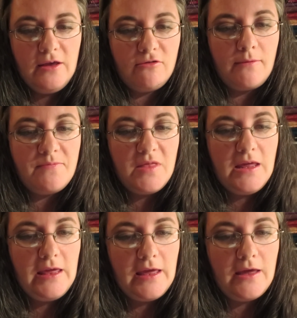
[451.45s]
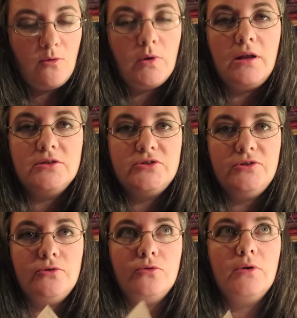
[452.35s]
So I'm thinking what I'll
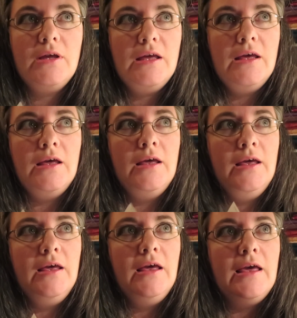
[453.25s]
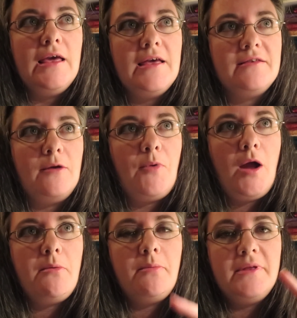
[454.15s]
do is I'll
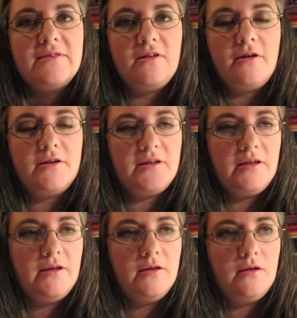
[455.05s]
probably start